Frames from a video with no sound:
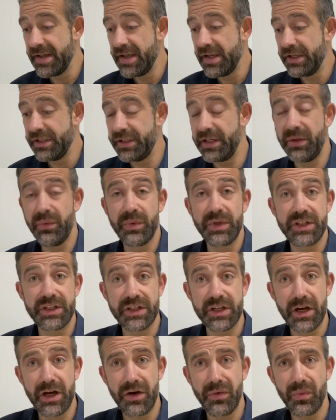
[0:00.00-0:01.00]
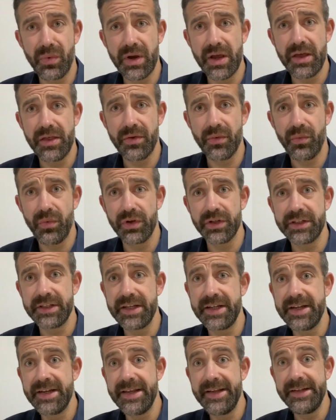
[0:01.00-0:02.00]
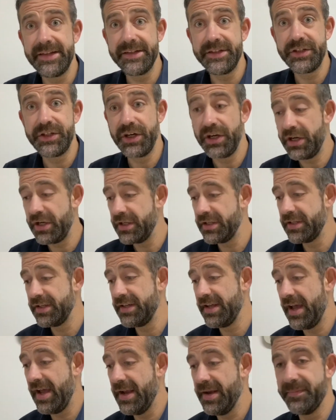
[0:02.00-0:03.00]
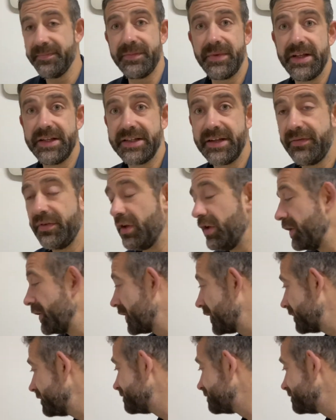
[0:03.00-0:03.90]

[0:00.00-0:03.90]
Shall we start with what's in Neela's jar today? Let's have a look.